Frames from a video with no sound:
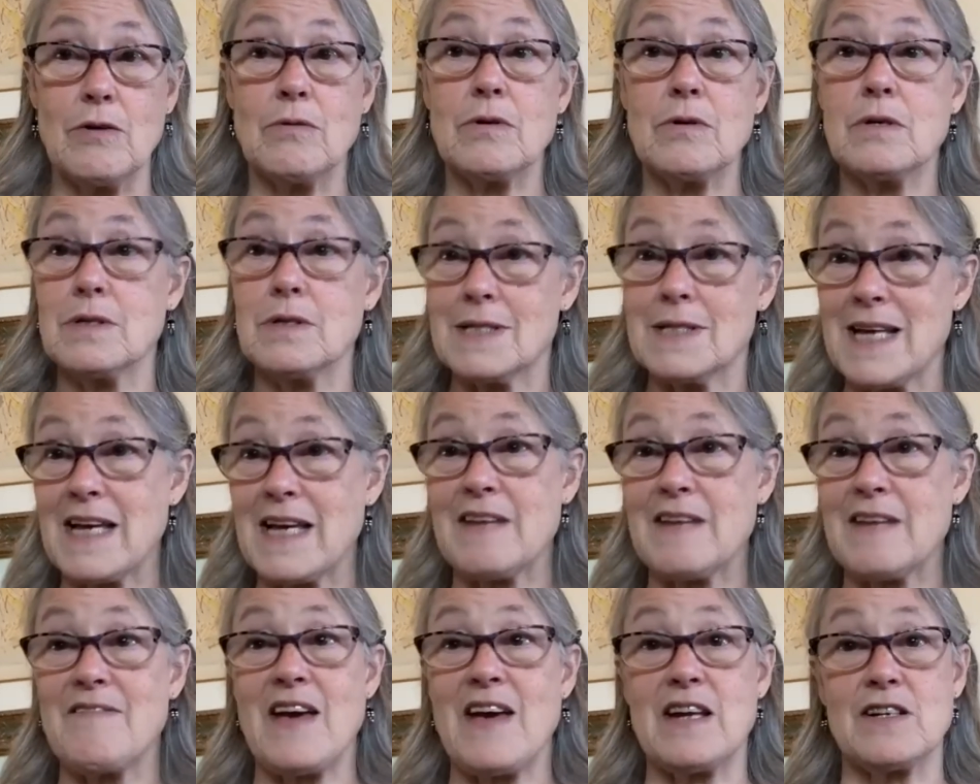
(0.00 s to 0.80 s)
could take
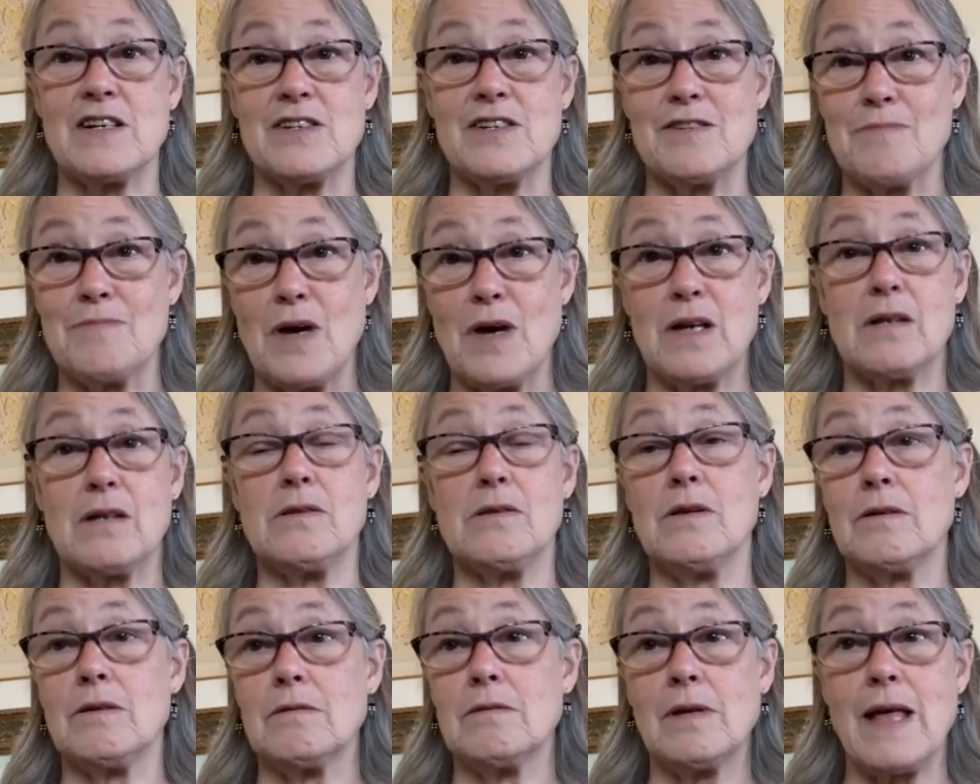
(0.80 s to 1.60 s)
advantage of
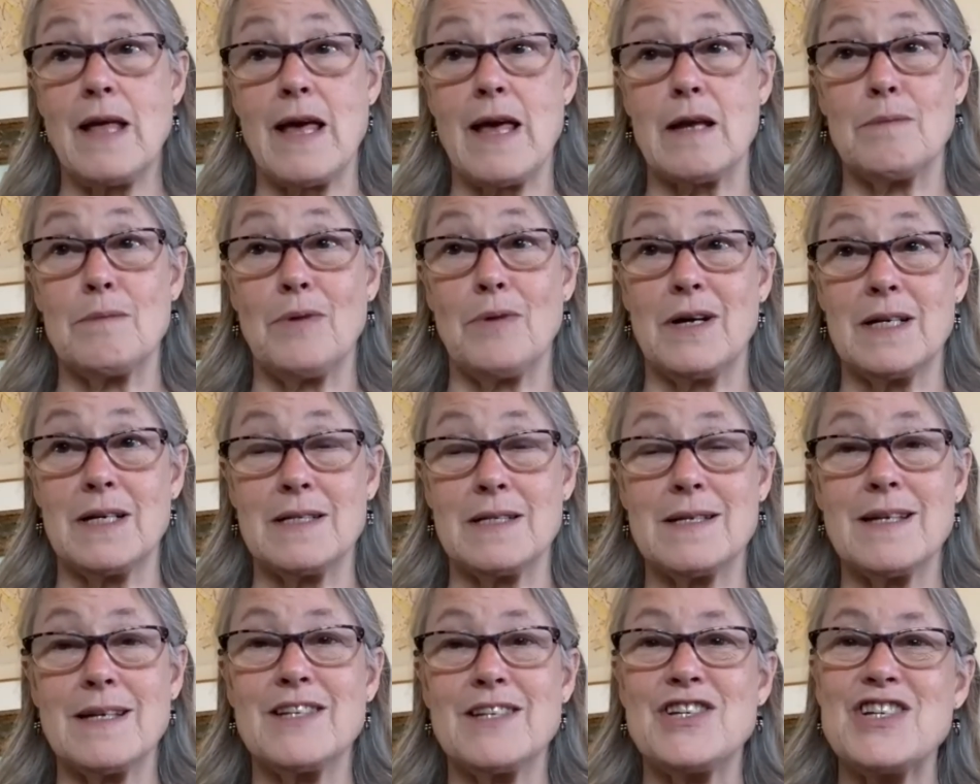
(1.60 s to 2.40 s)
monoclonal
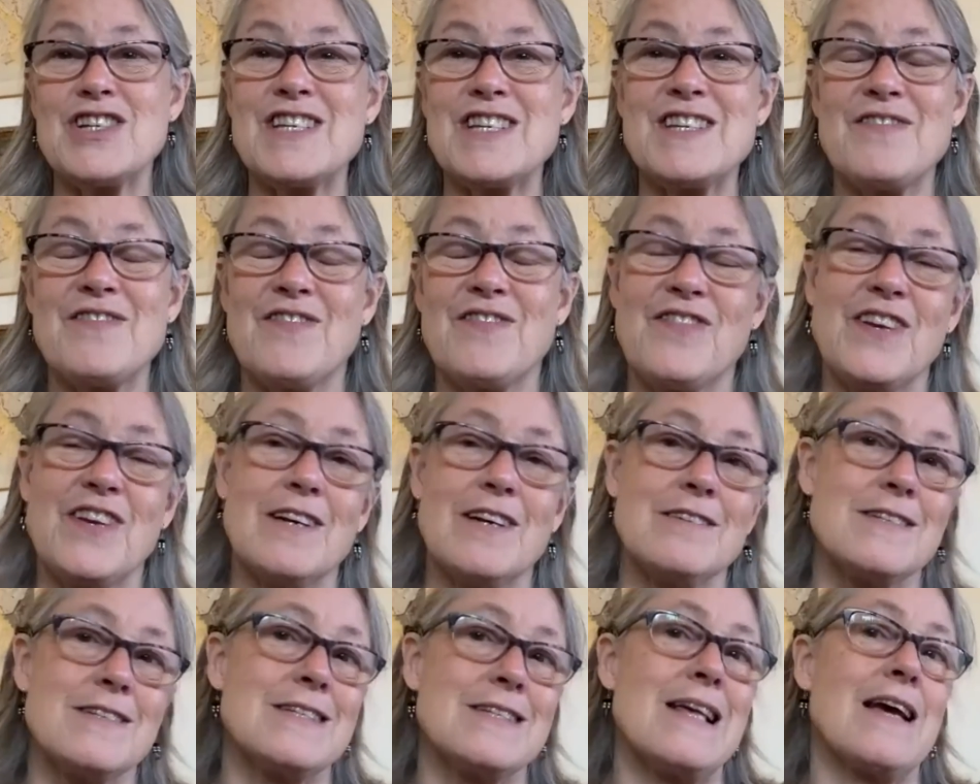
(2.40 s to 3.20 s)
antibodies. It just
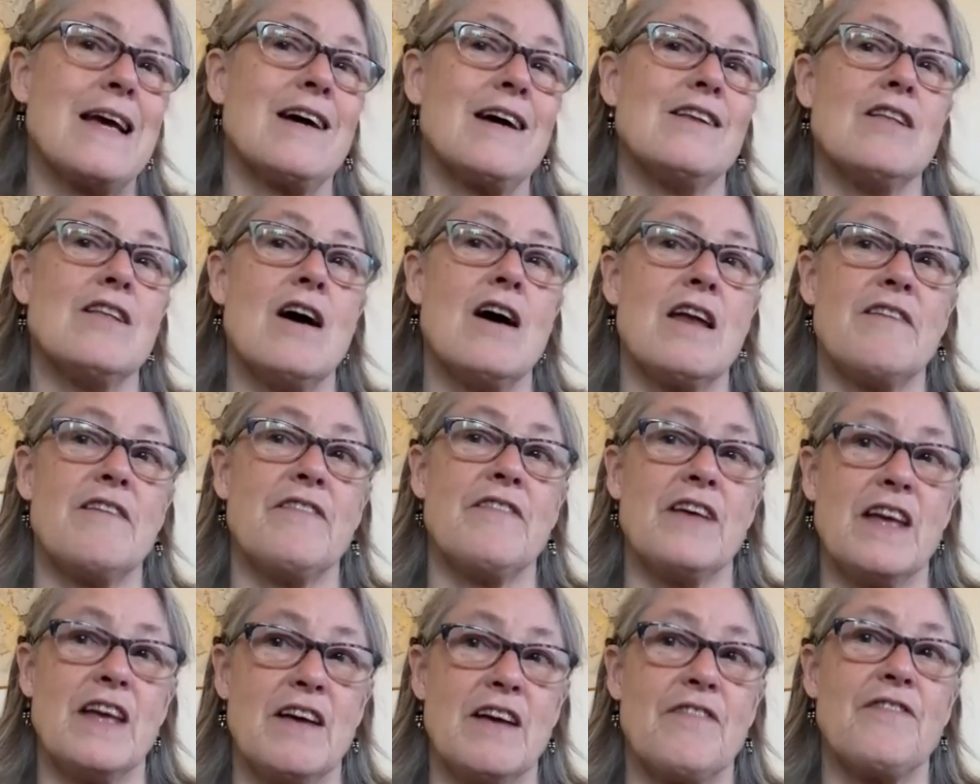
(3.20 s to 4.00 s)
feels like a lot of
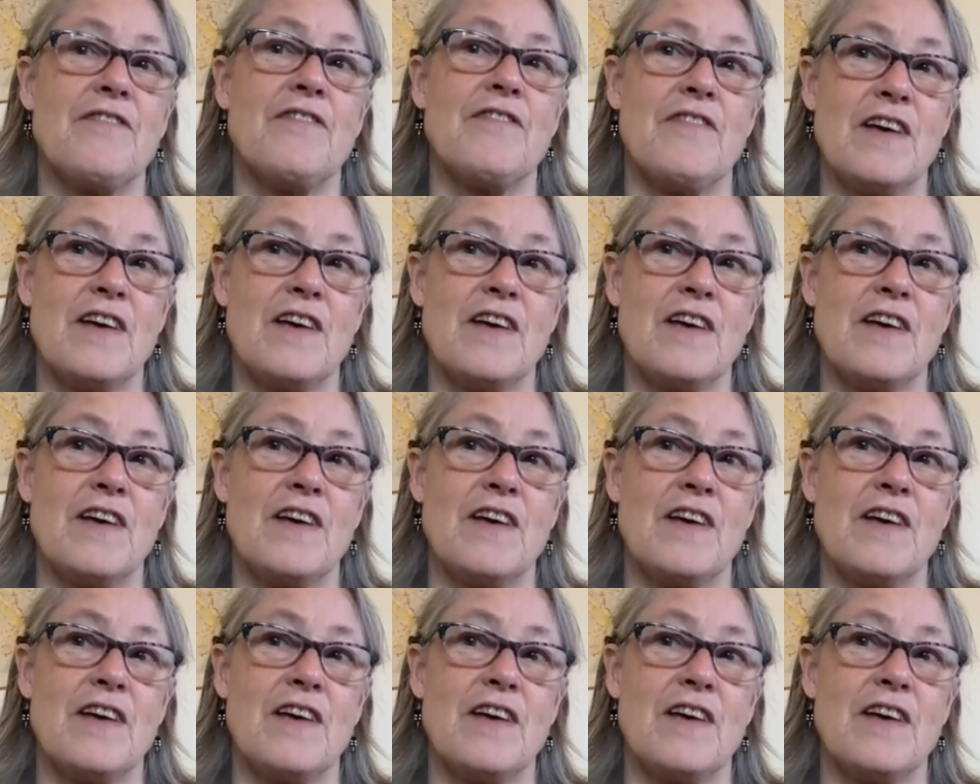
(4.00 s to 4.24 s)
if.